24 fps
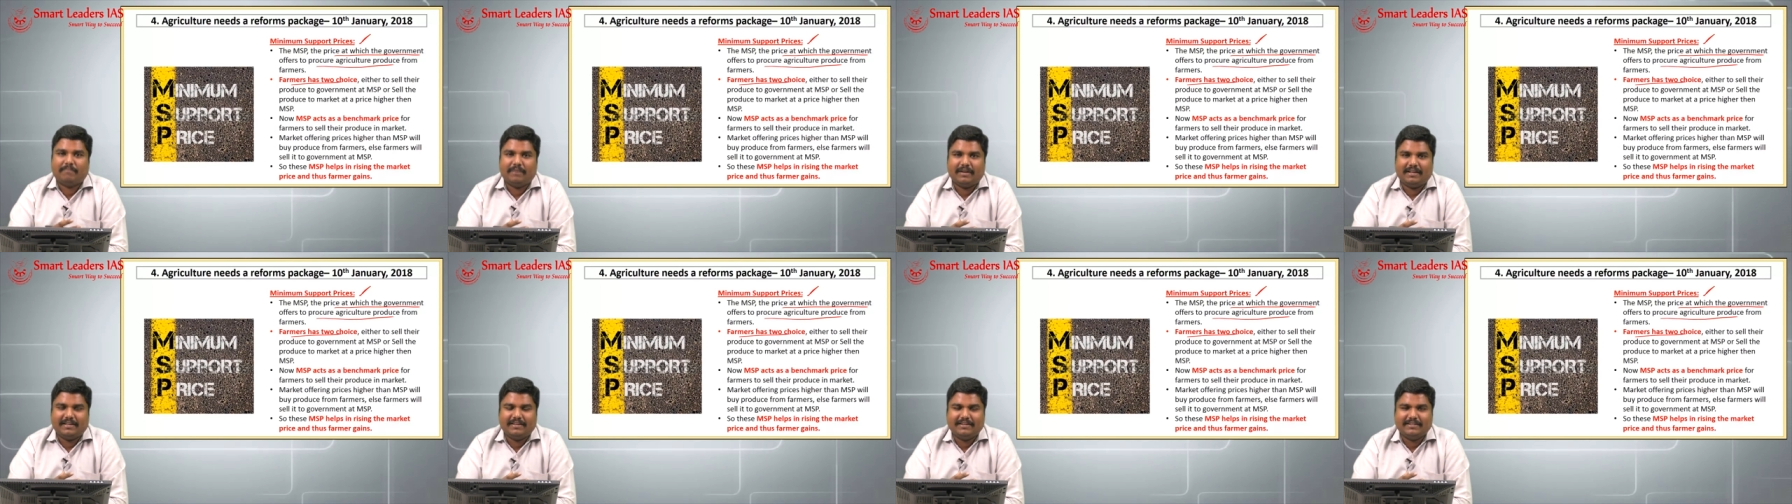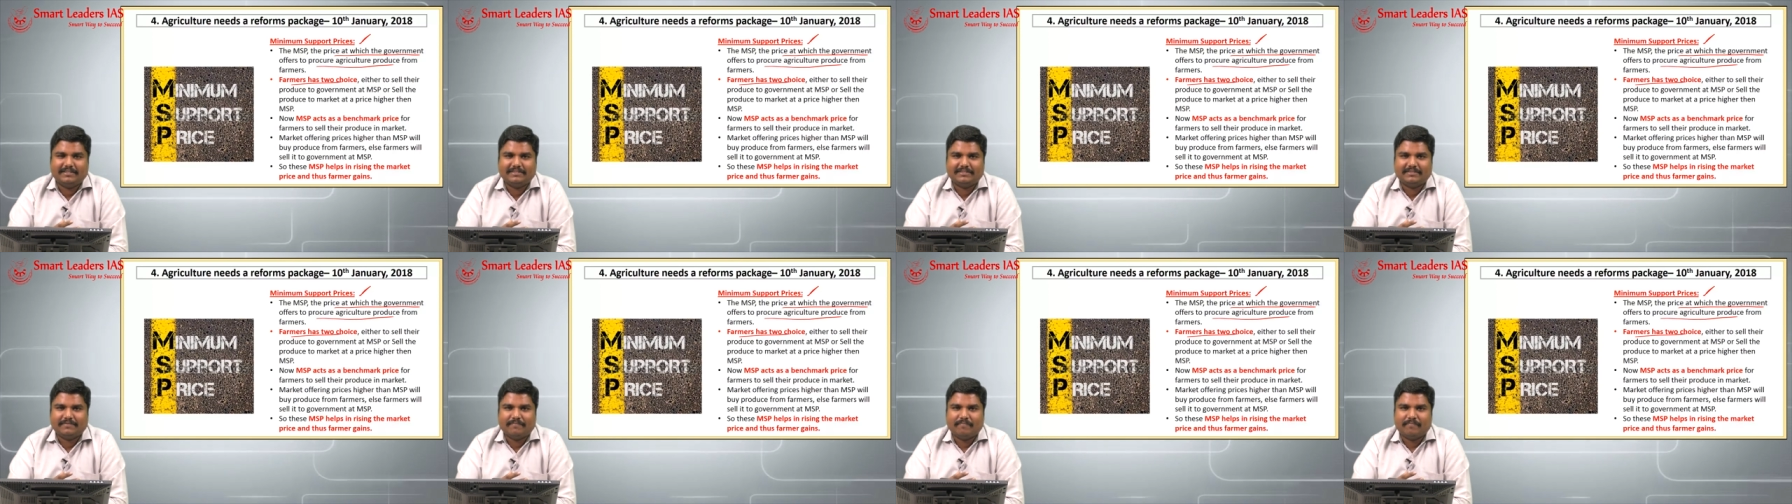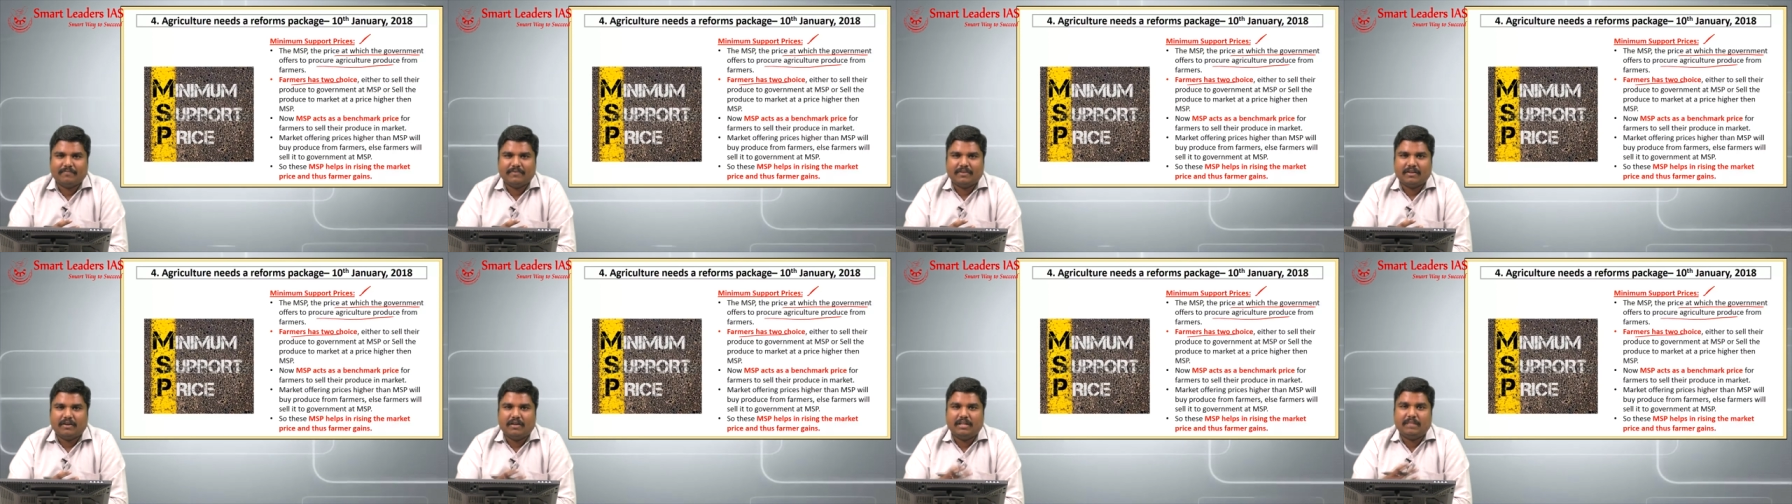players
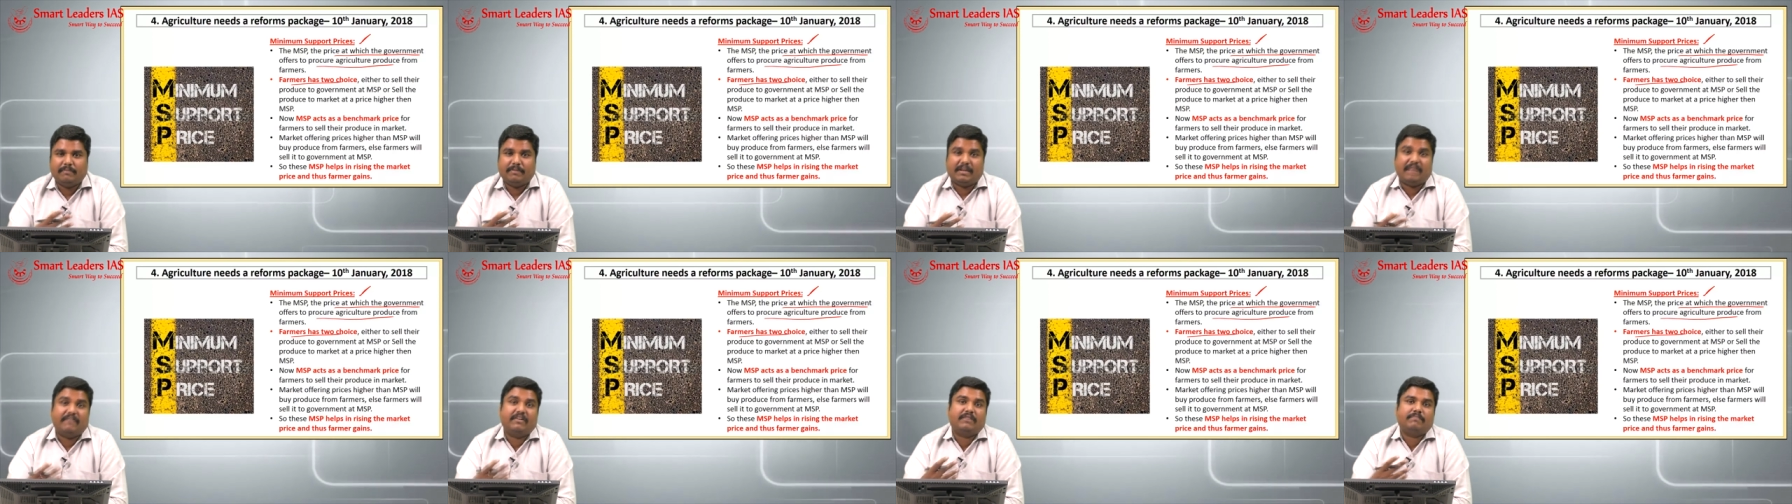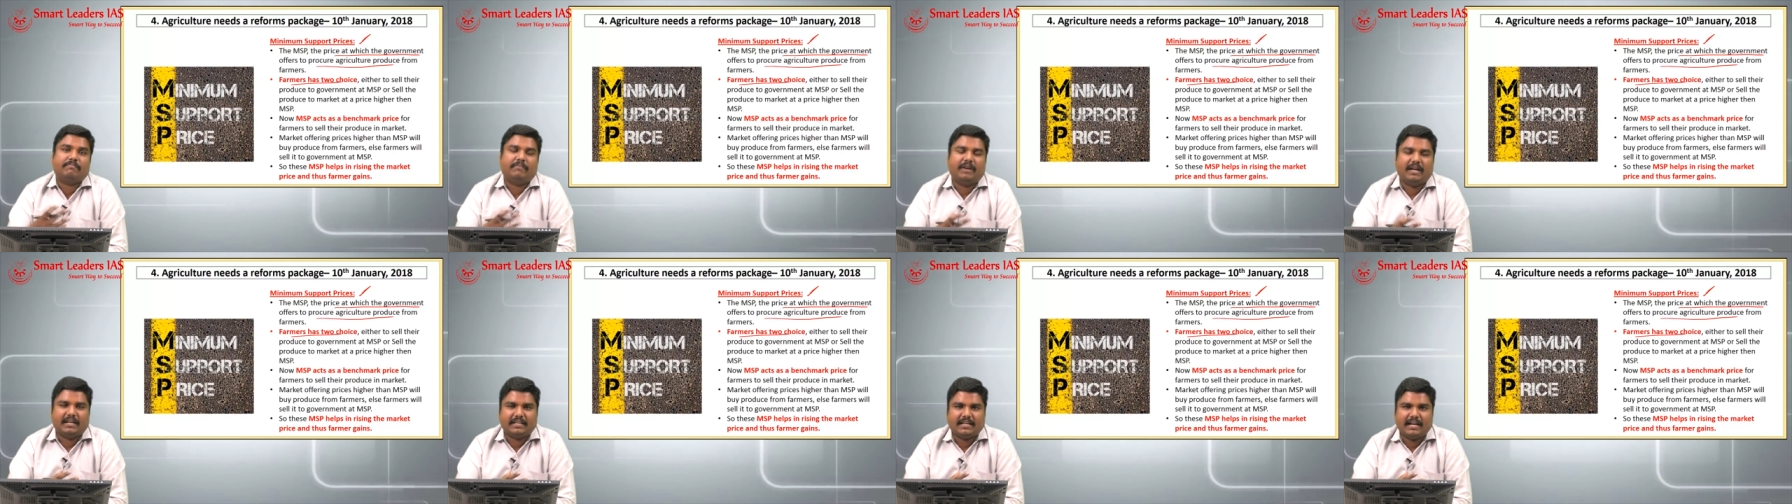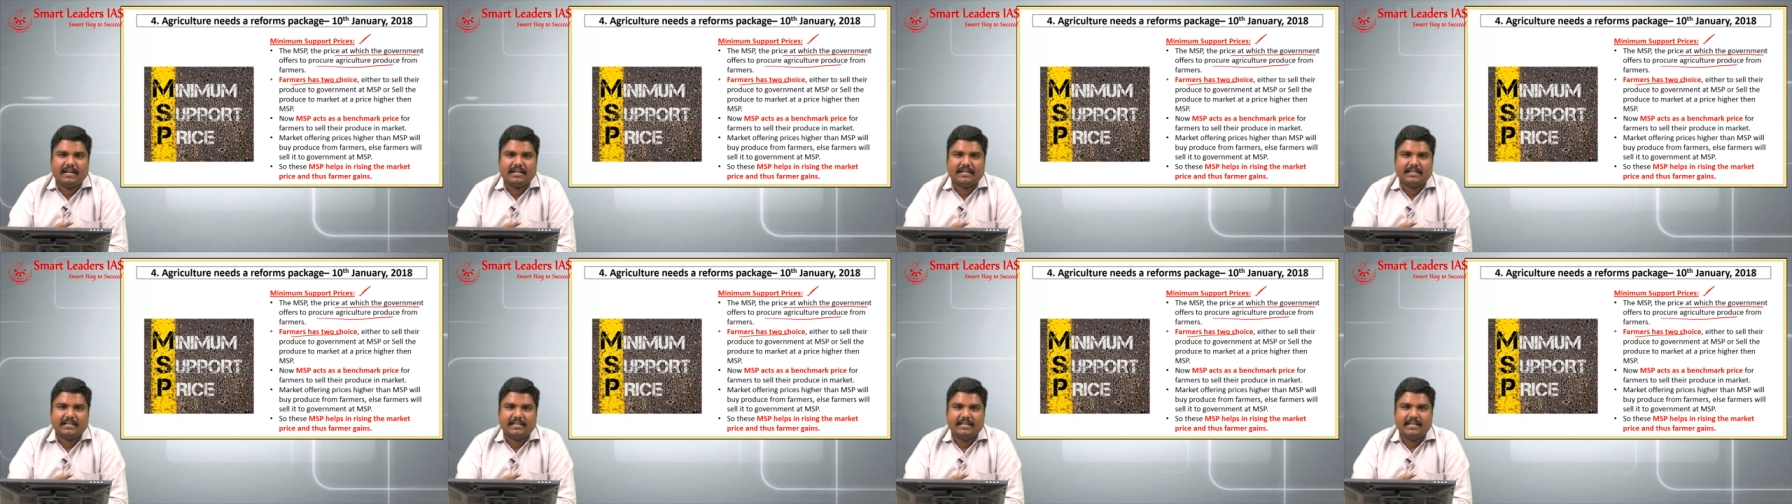or the private
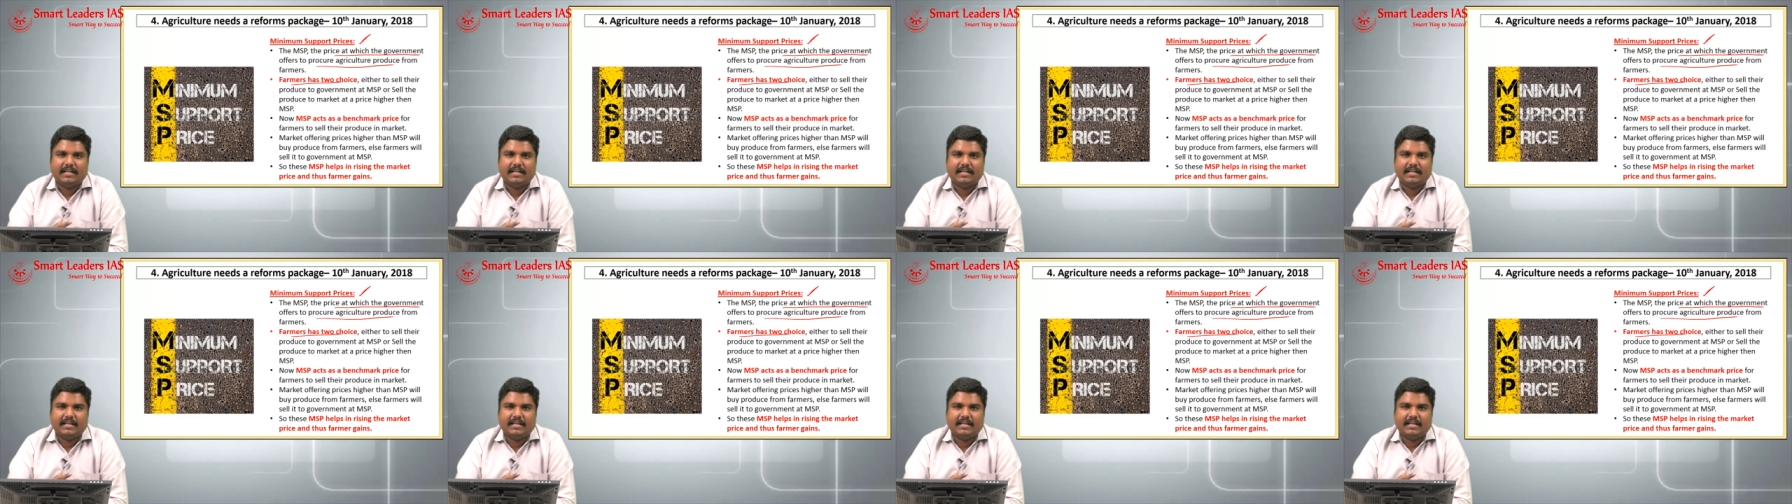market.